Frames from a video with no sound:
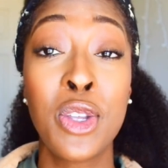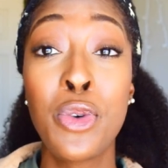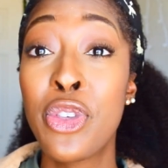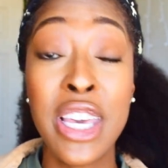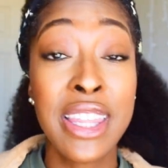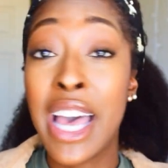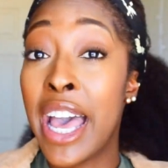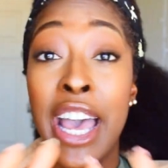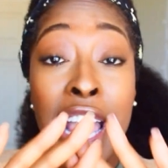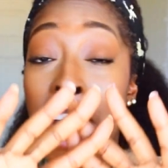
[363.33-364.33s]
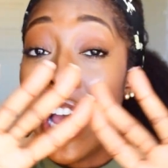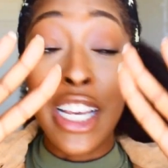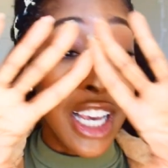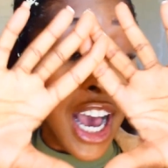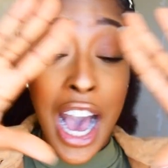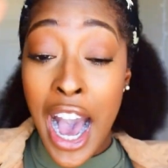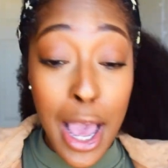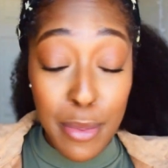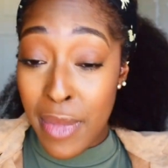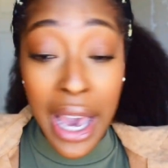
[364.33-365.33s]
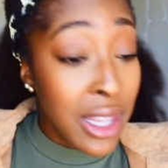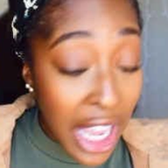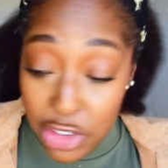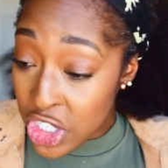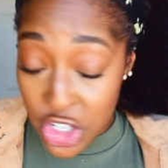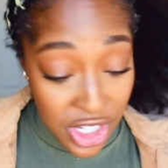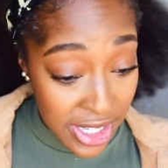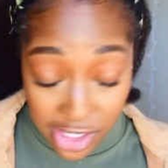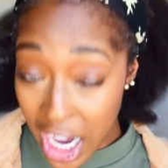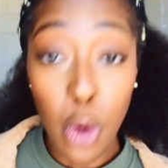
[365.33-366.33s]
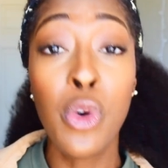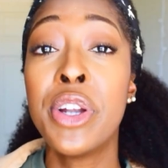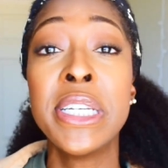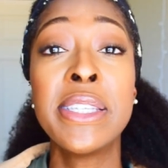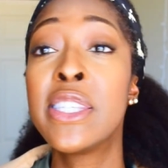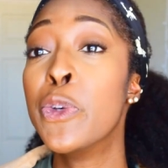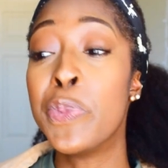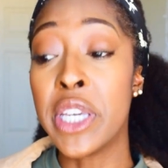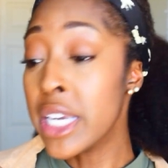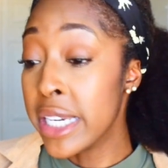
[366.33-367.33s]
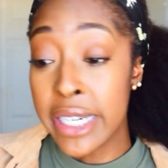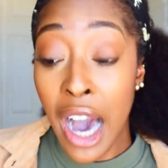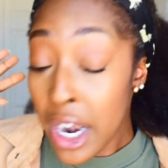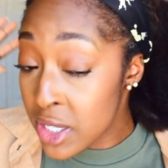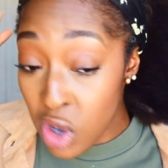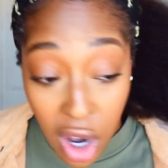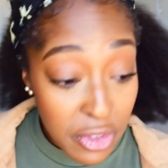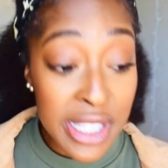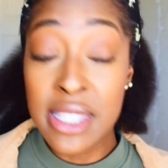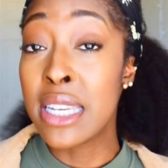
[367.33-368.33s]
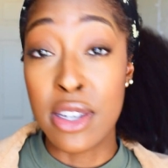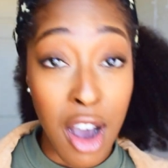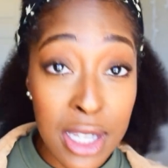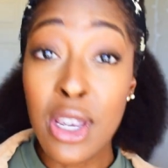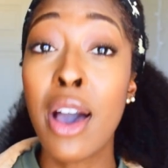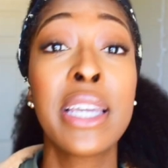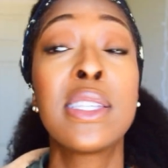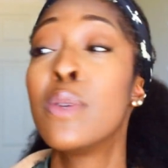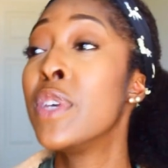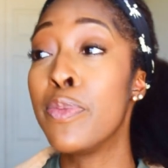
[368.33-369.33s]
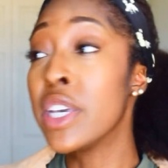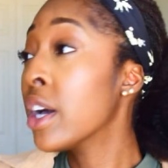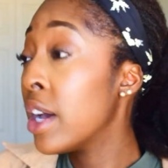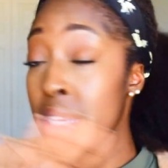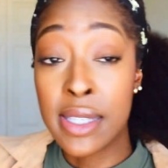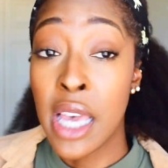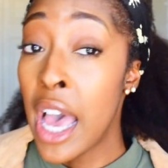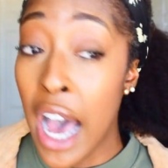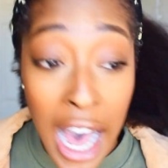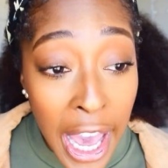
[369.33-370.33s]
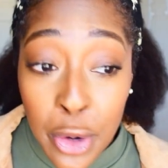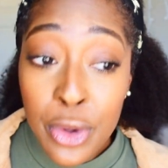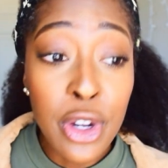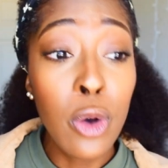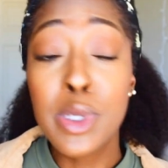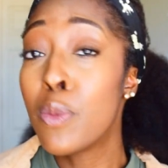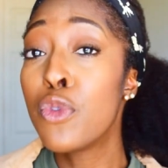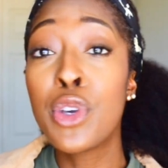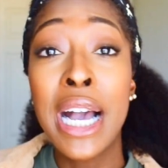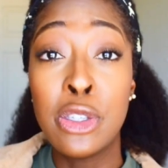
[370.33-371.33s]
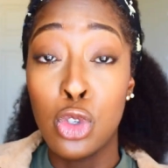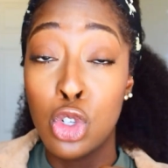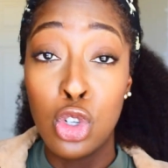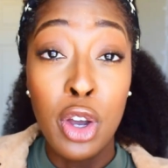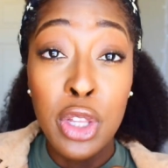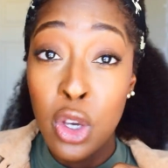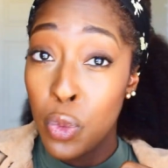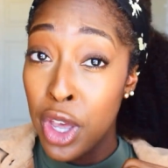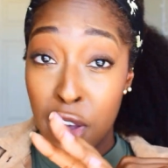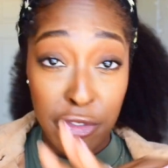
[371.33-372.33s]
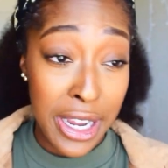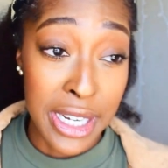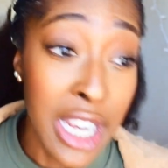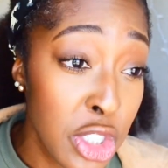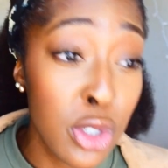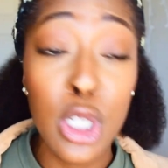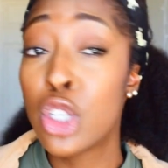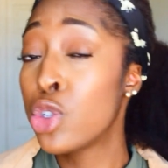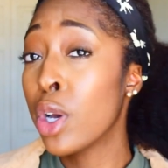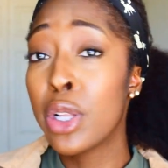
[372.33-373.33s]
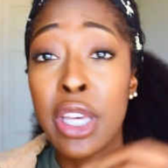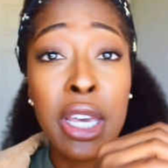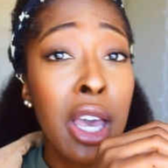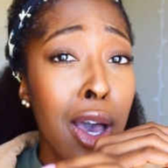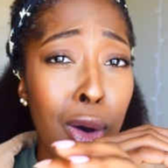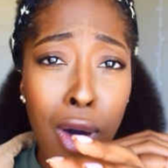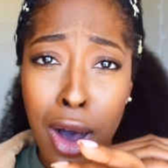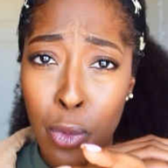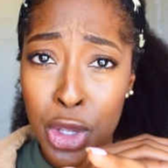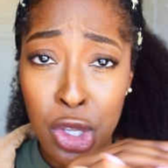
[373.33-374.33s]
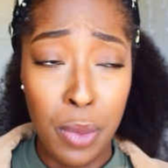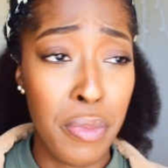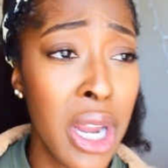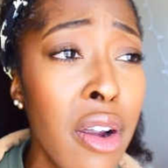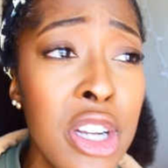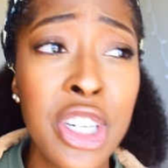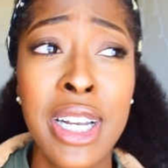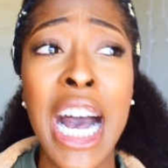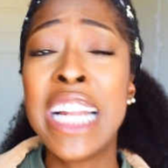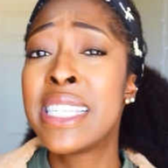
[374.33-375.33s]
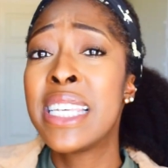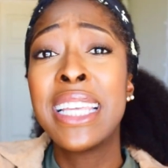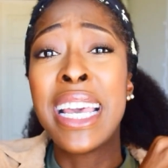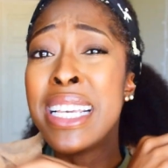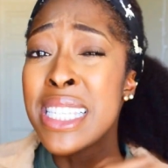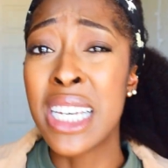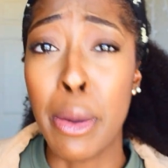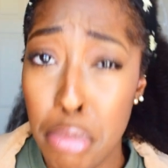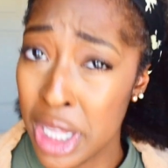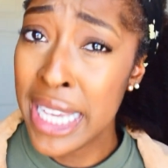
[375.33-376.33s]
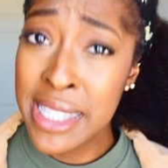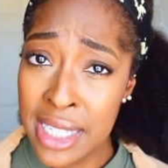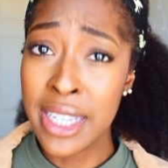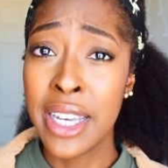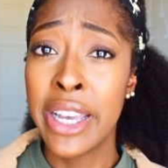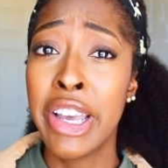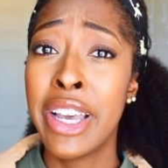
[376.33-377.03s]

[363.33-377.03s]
and you think that I, my life is just not where it needs to be. God is obviously not talking to me, because I don't know, some of you guys are struggling financially, struggling um, with your marriage, and God is saying that He's gonna bless it.